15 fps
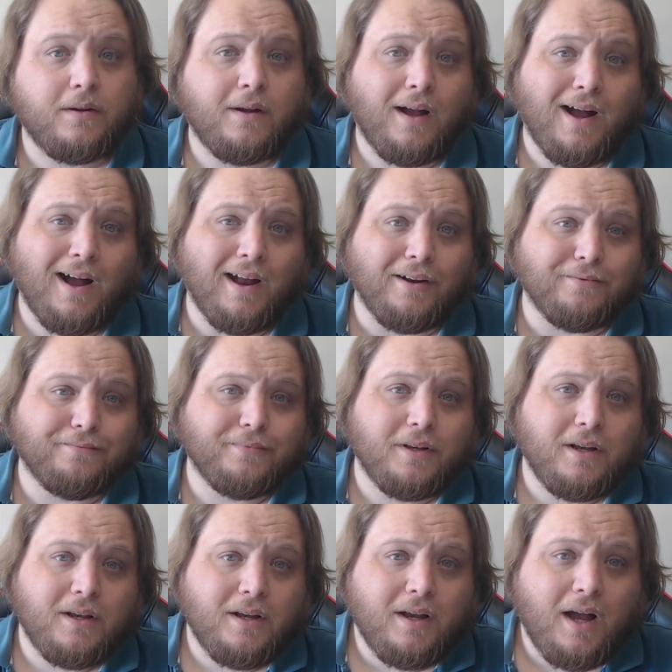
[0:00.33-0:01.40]
Hi,
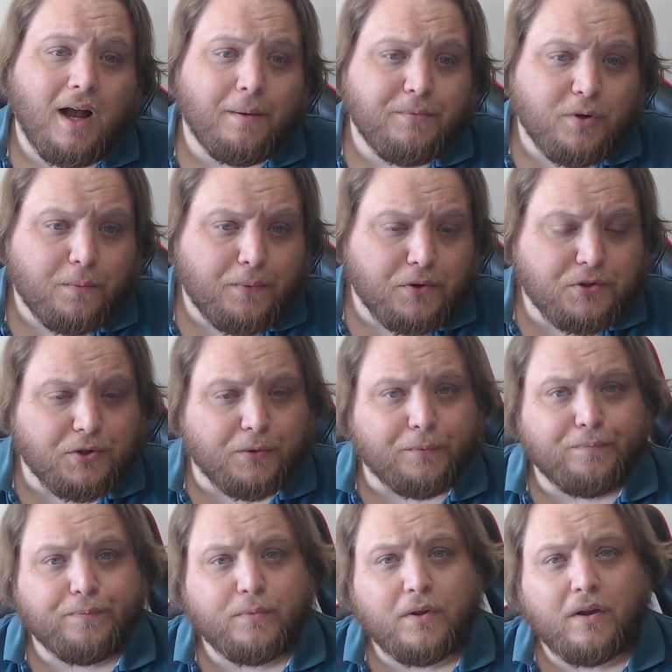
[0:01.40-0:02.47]
I'm number 2.
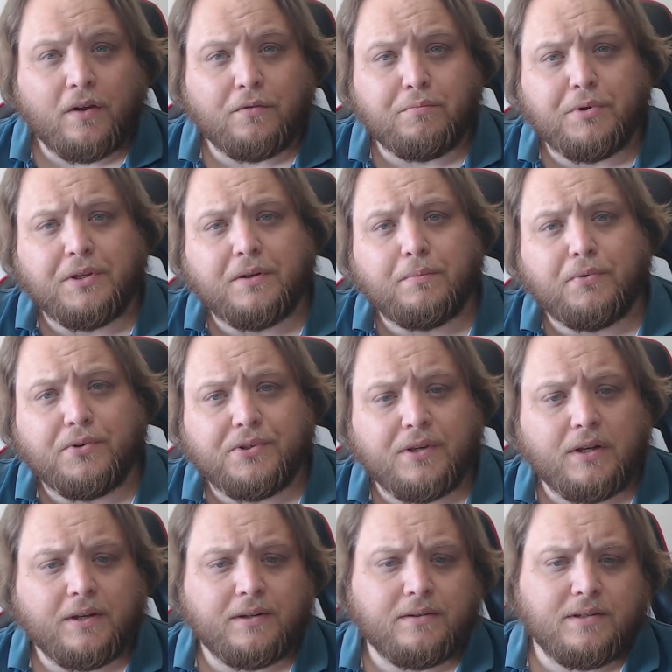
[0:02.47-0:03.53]
I've been a
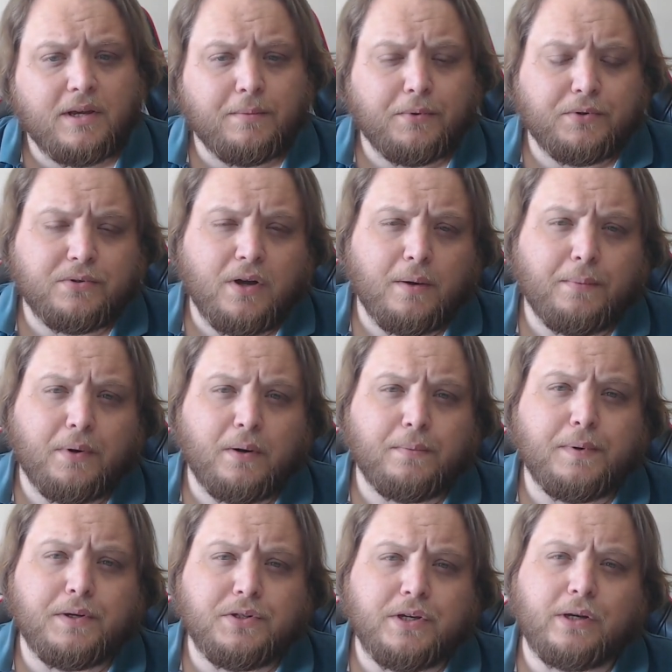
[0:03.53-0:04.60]
Brazilian tabletop
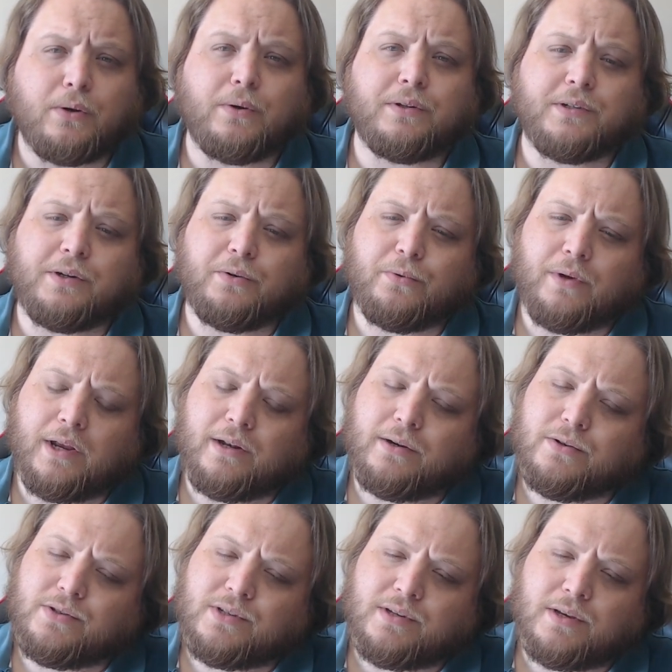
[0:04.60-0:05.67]
RPG content creator
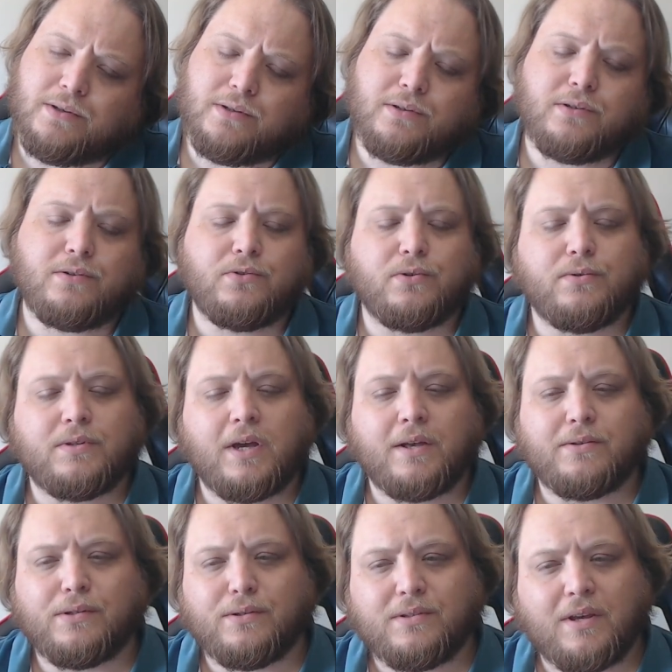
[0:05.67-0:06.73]
since
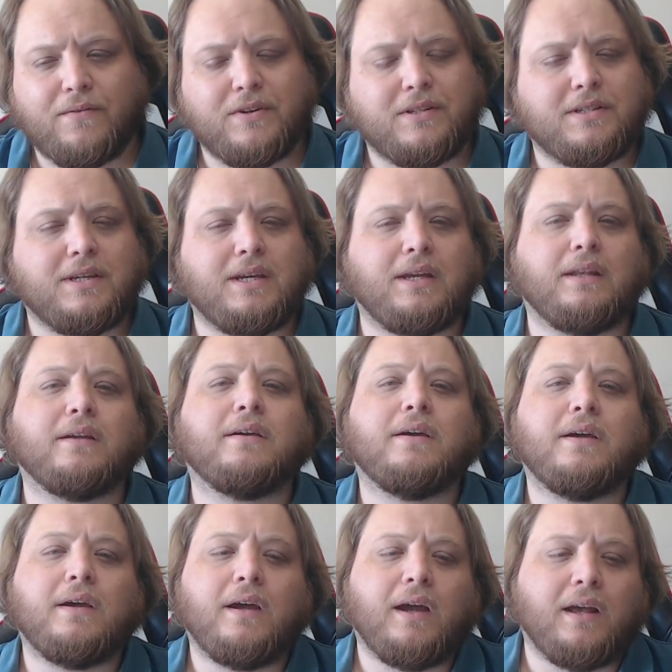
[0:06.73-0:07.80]
2017.
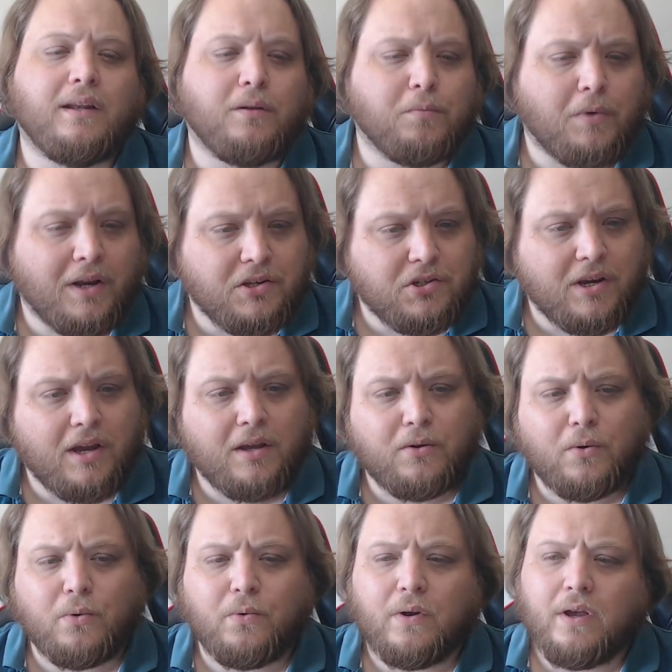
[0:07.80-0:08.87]
And in my
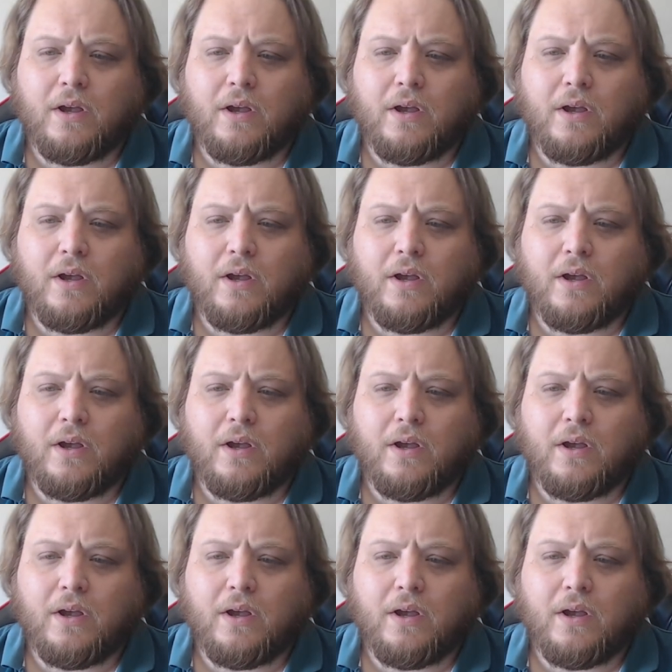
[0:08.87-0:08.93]
channel,